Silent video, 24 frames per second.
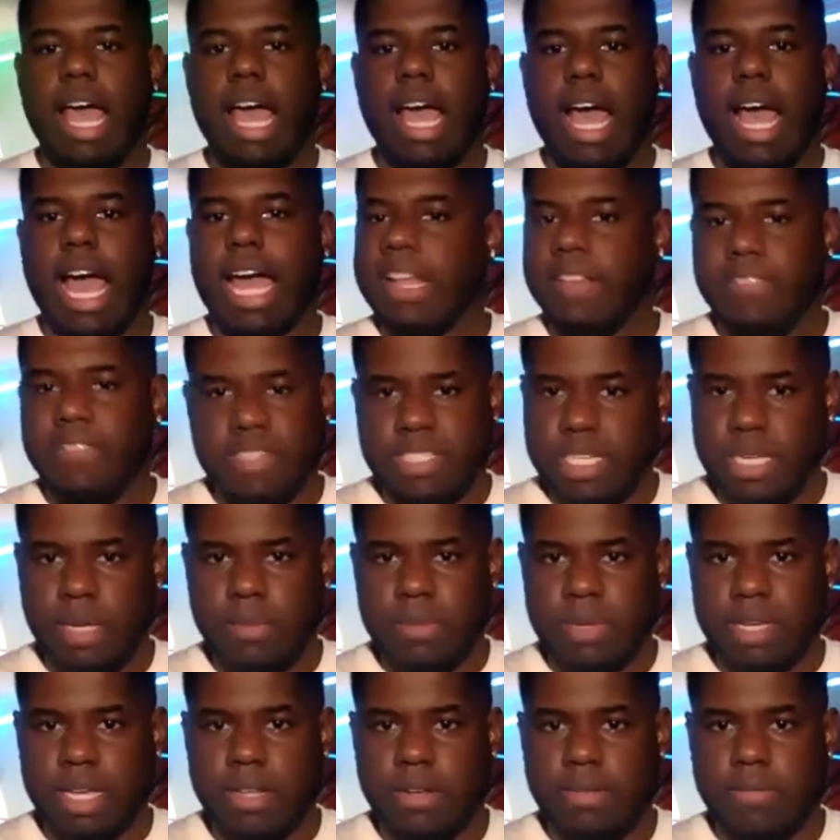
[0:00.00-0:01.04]
I never see him
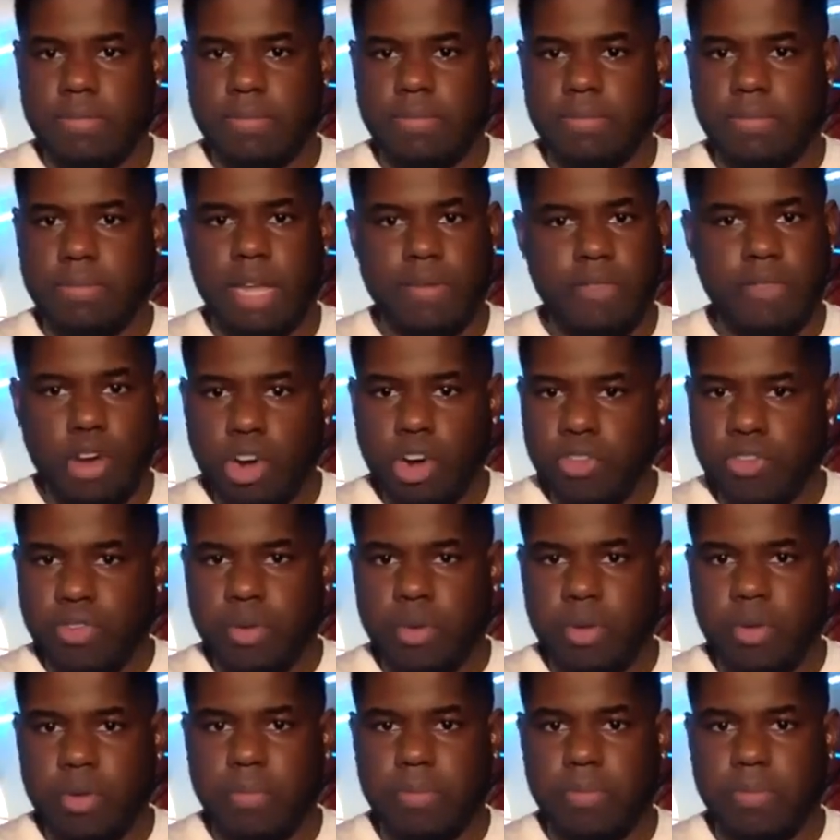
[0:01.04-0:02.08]
again. Never heard from
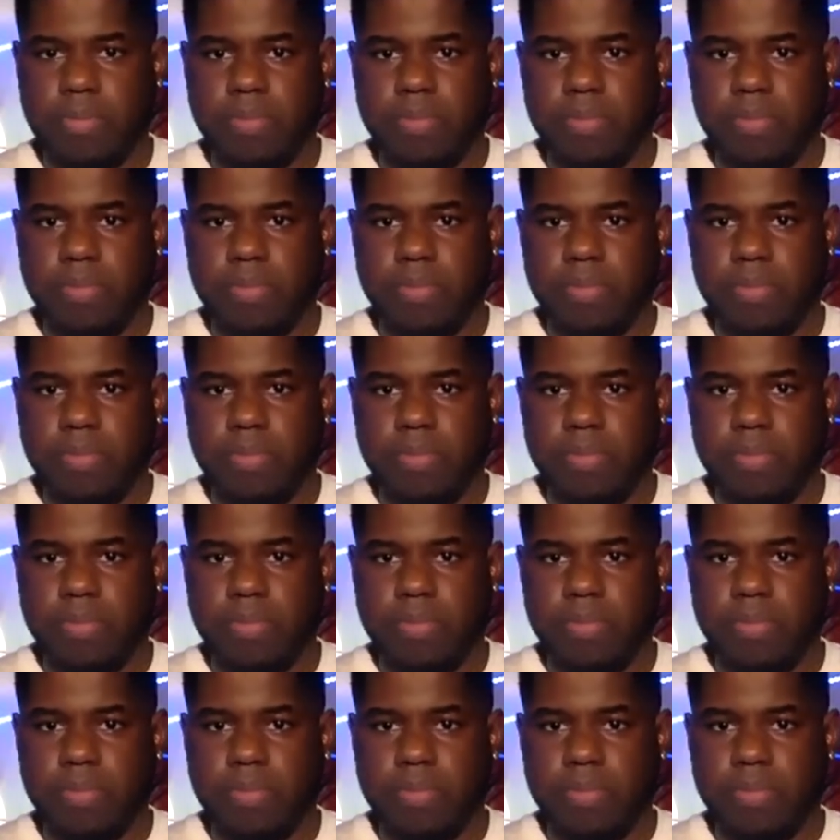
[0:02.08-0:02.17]
him.